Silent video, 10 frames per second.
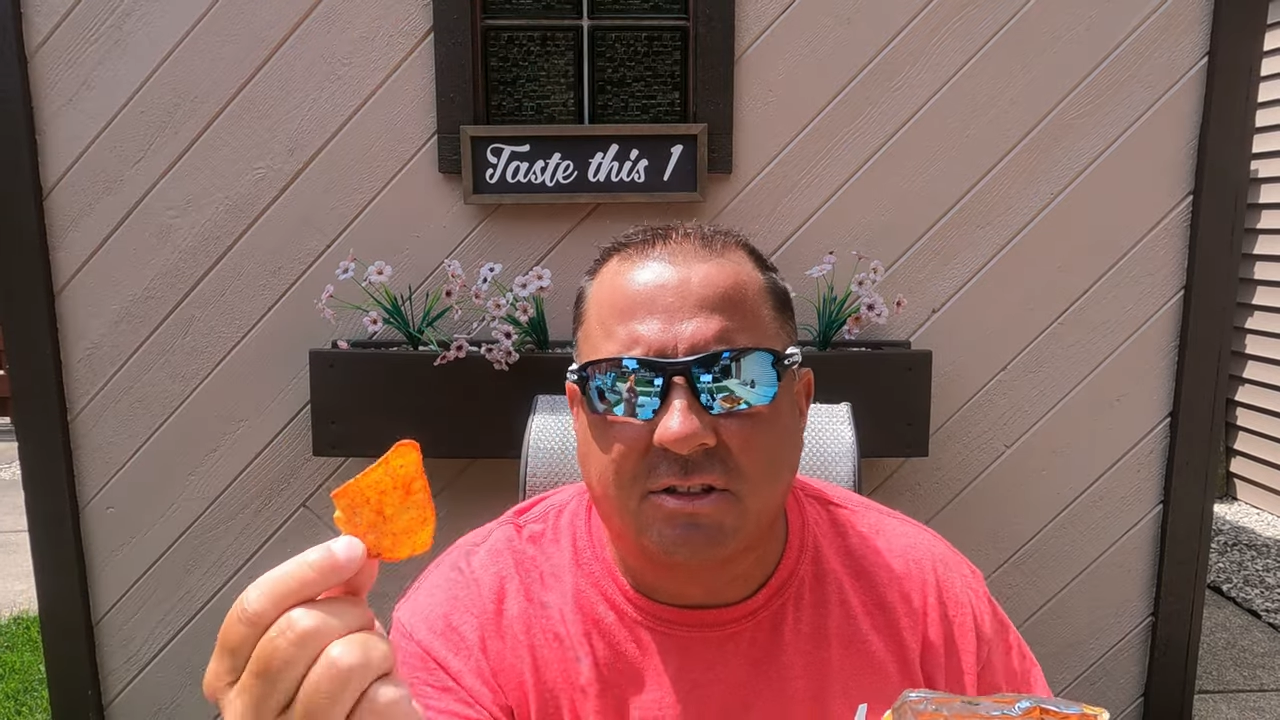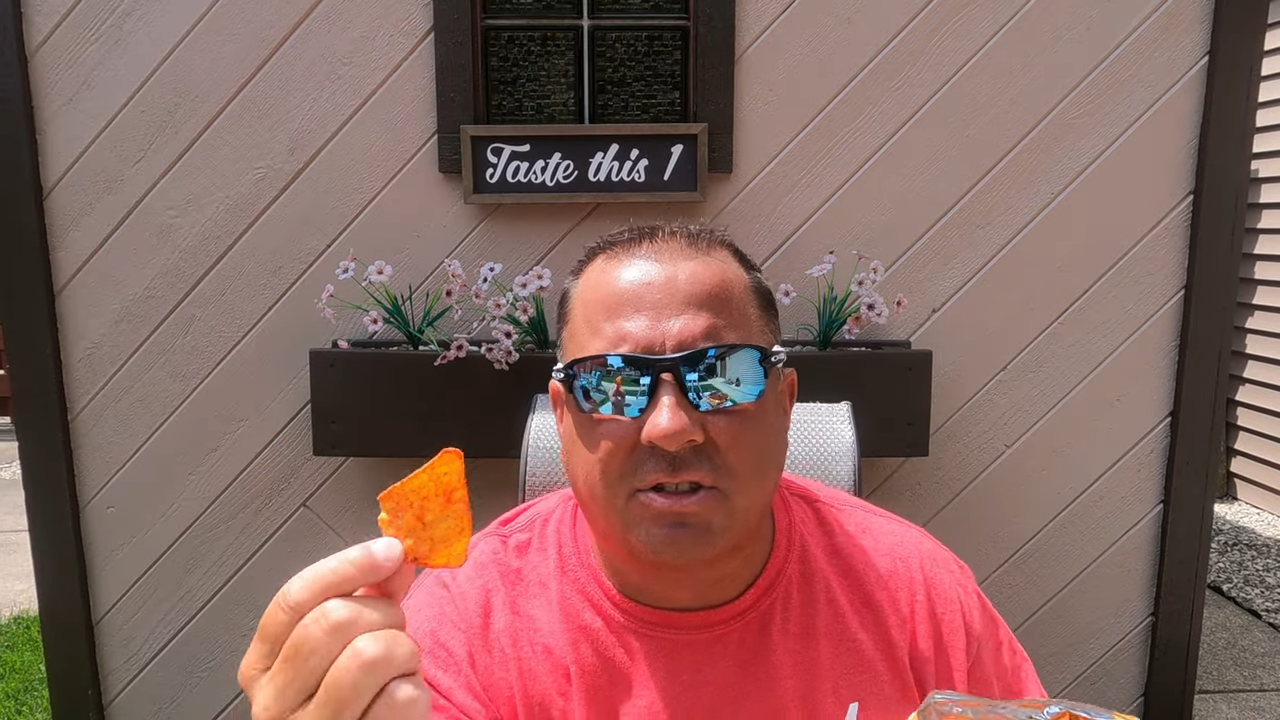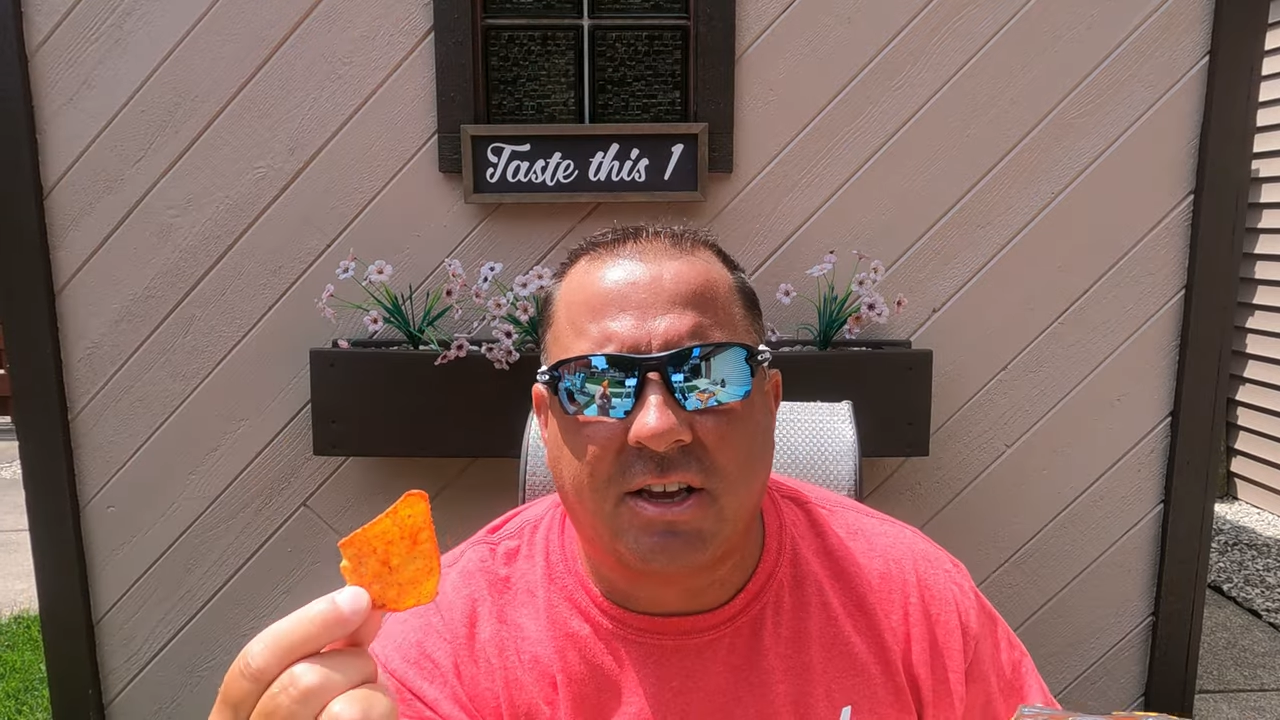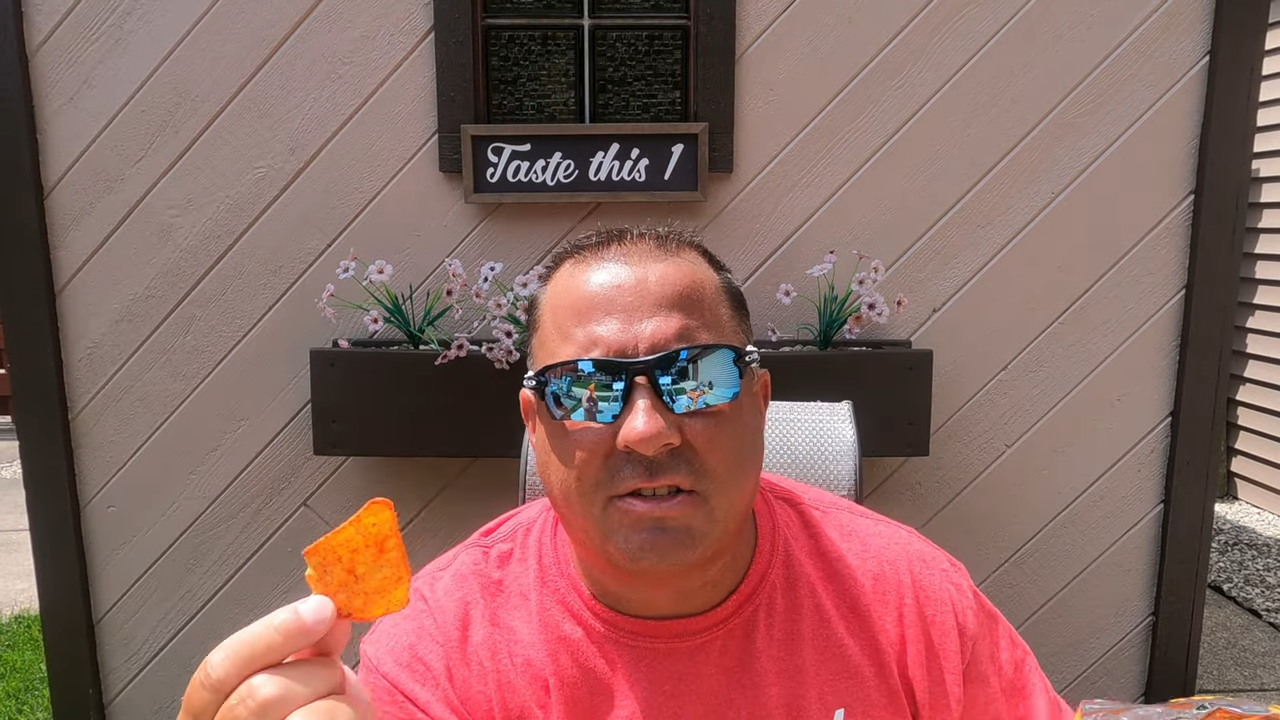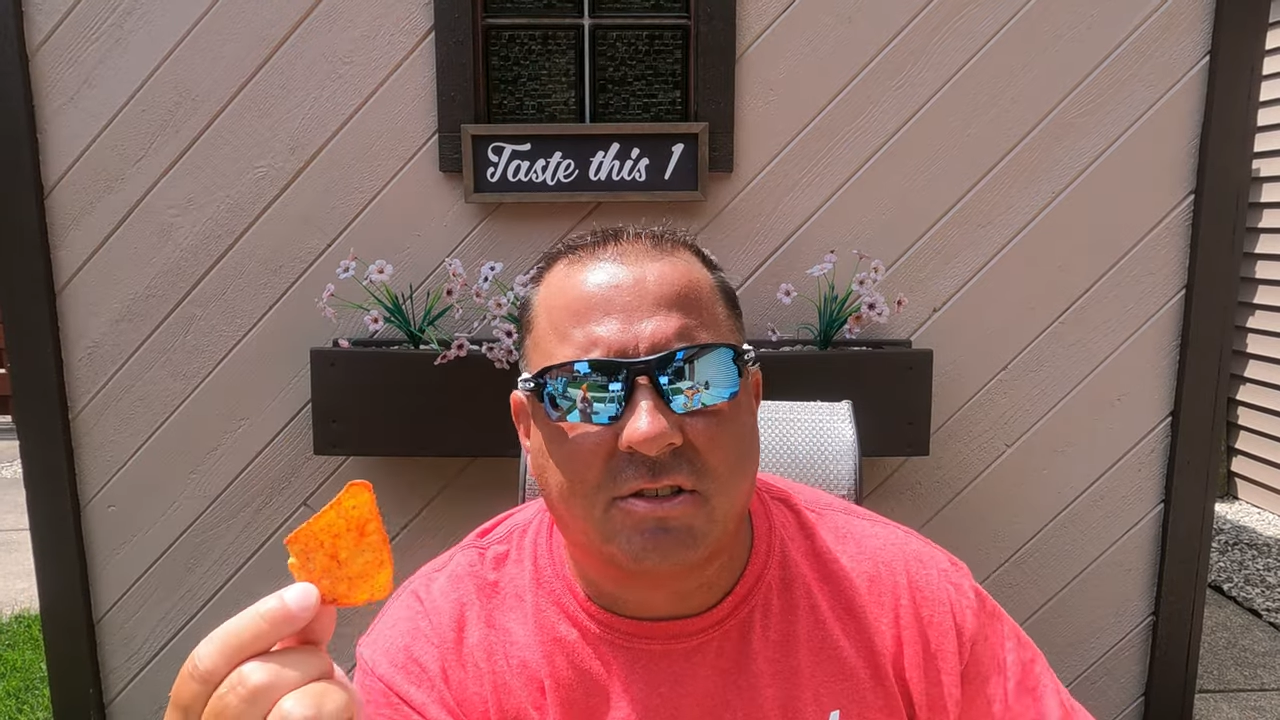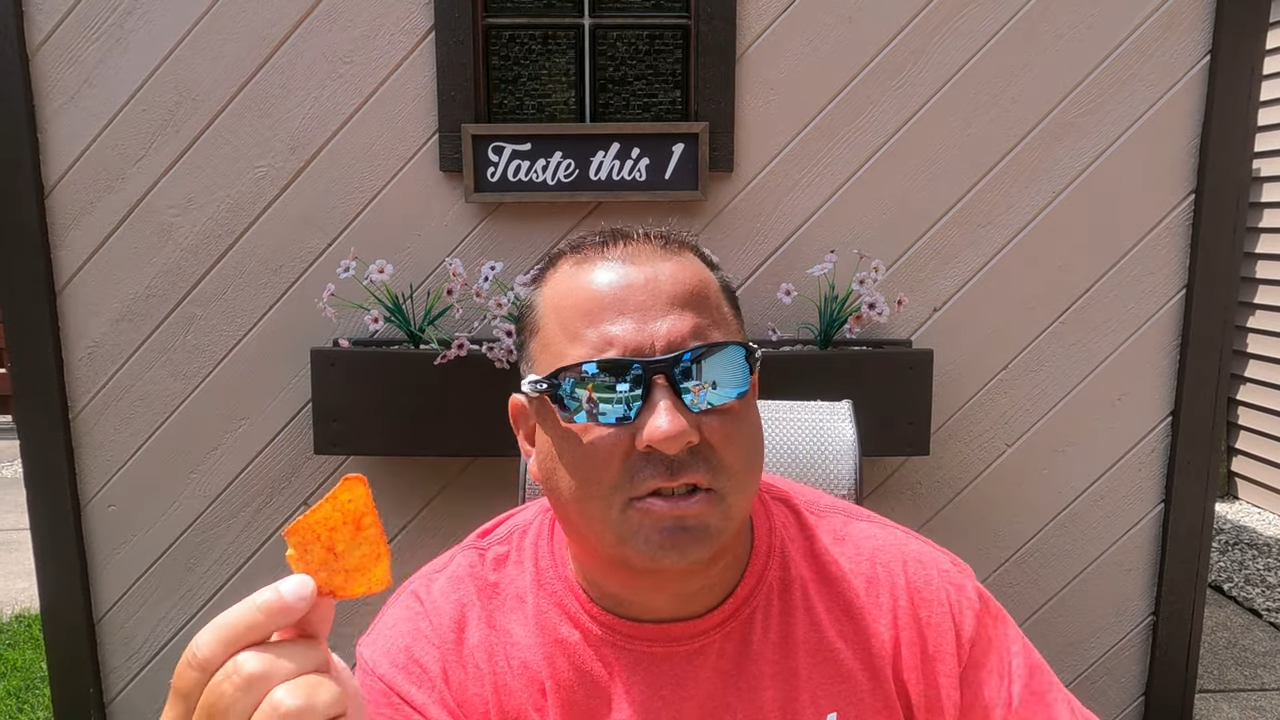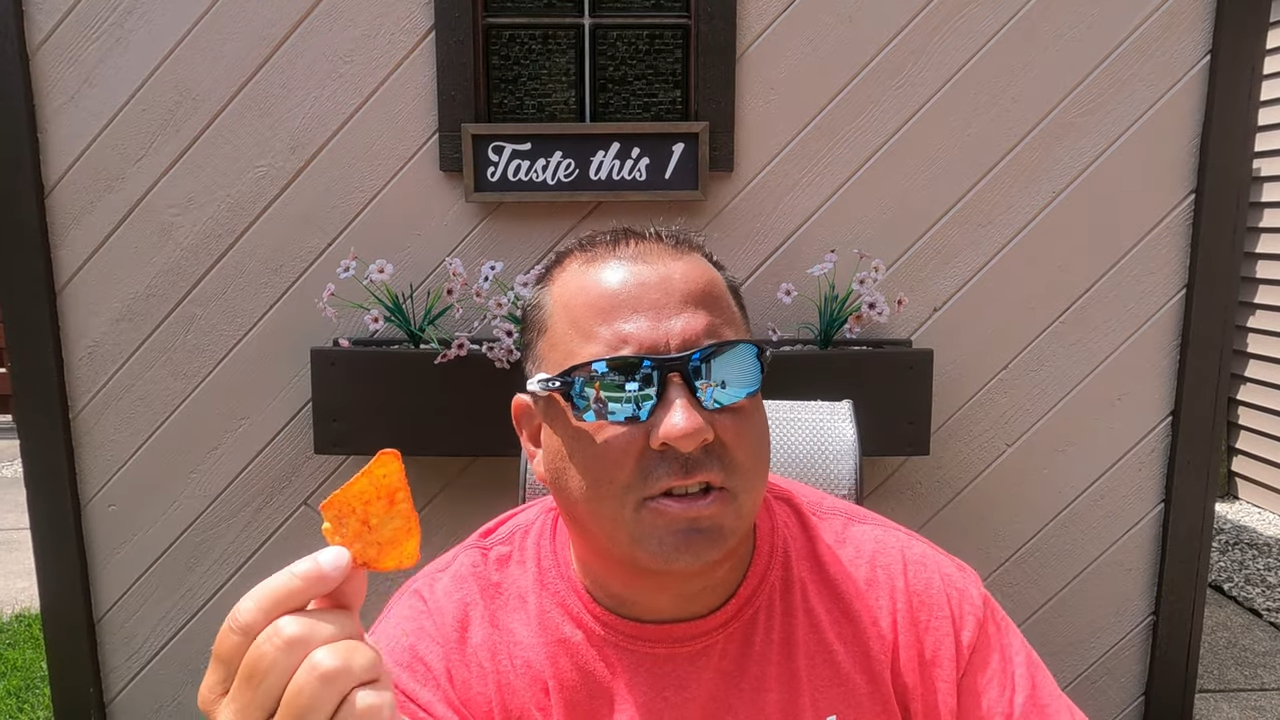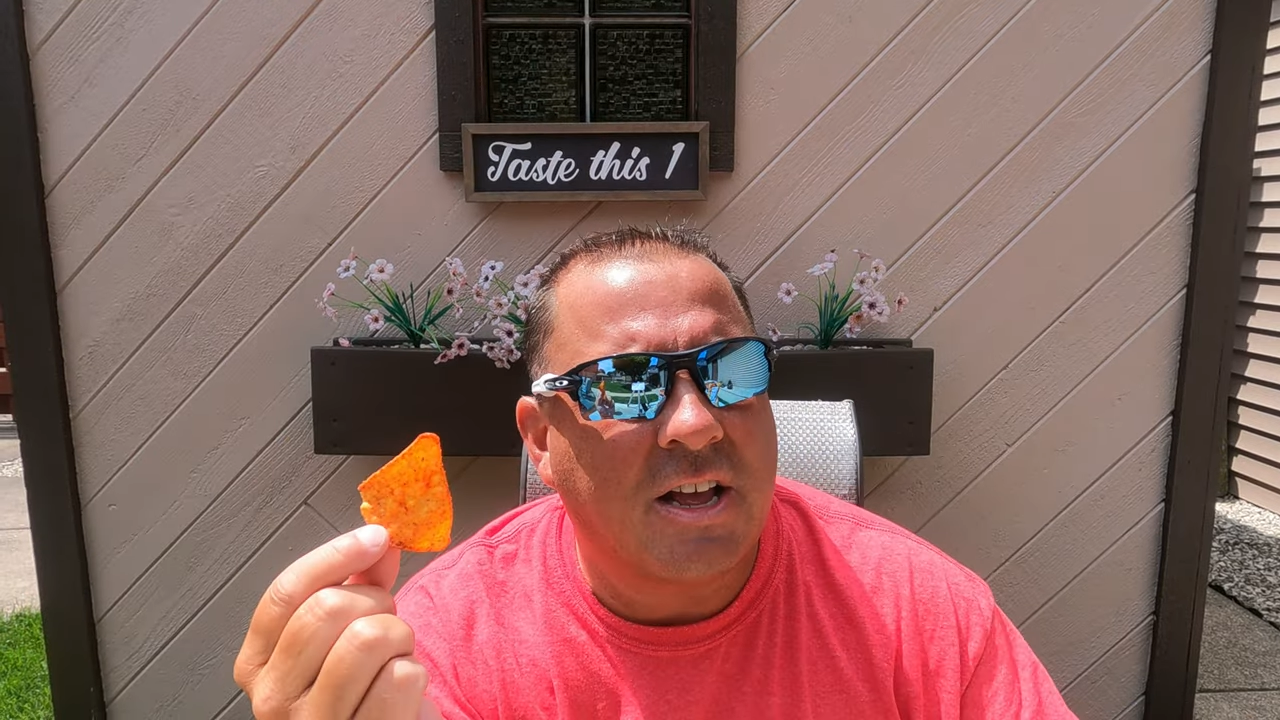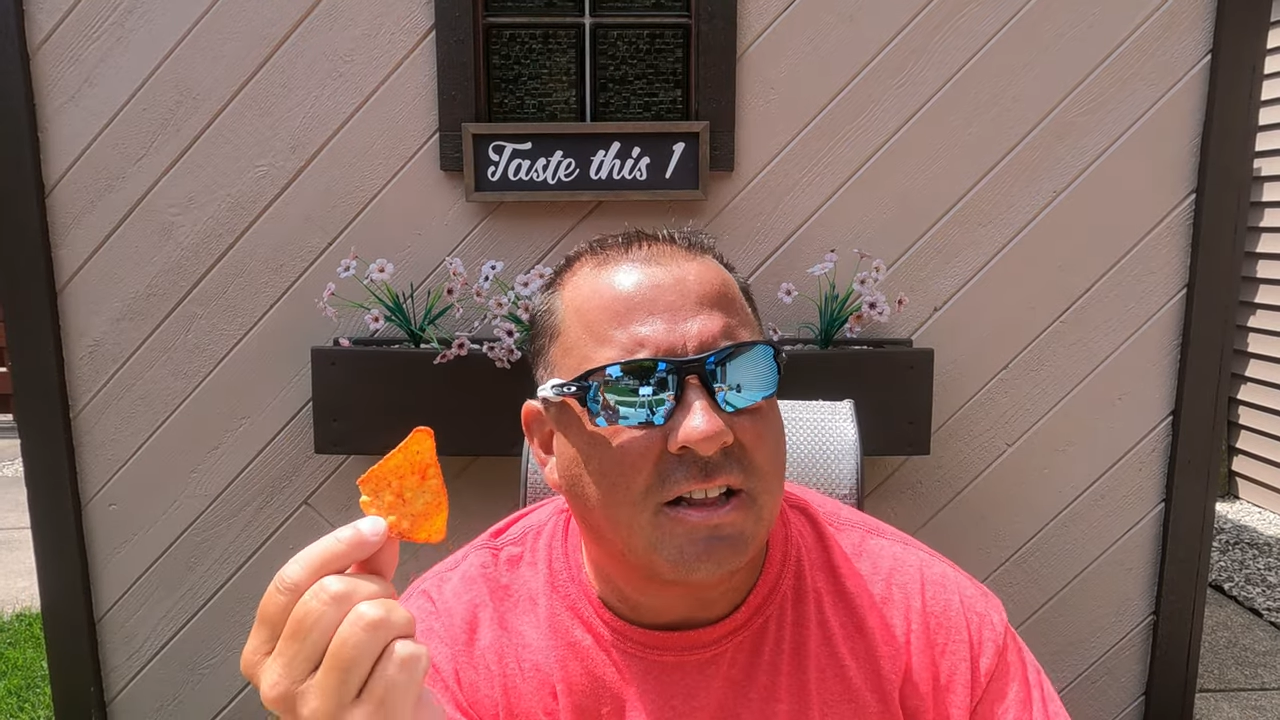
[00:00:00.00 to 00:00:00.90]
Let's taste this.